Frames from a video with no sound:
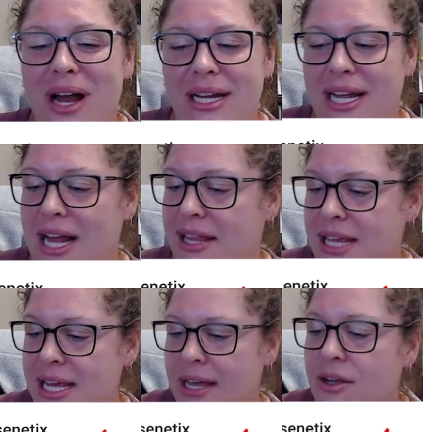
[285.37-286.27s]
and I
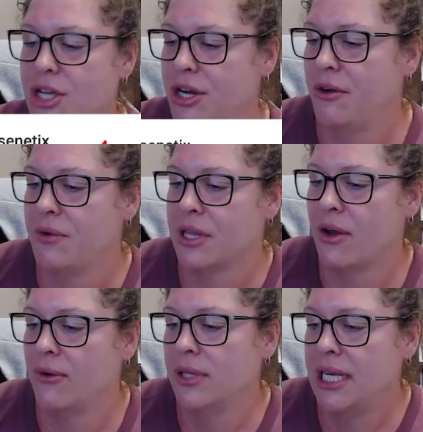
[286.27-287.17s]
think you know with
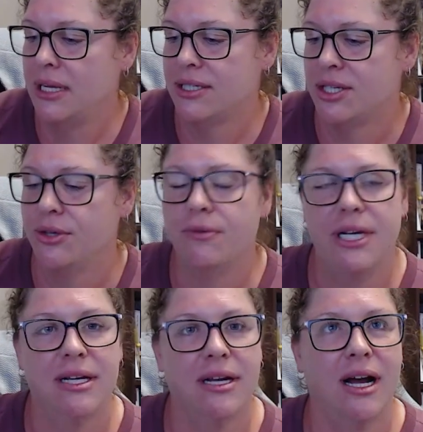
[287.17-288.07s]
choline too,
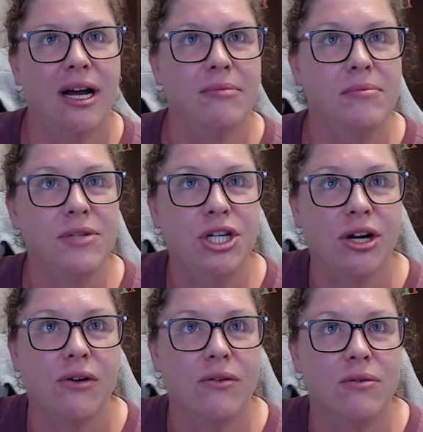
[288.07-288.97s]
we um, you
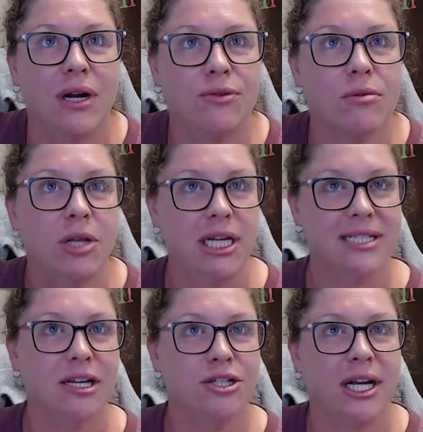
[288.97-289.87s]
know I normally
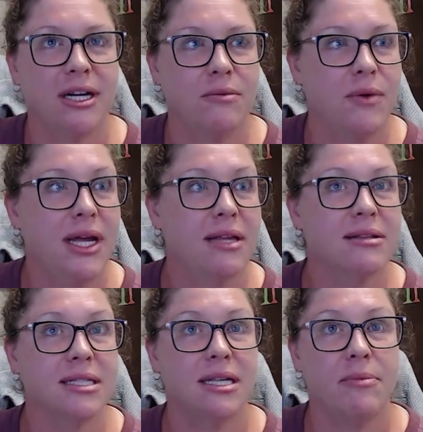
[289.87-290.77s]
associate it
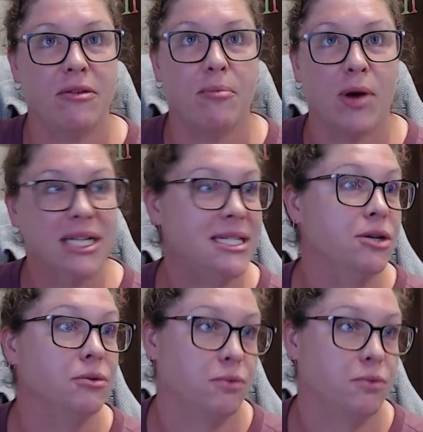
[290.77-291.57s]
with some of the breast yield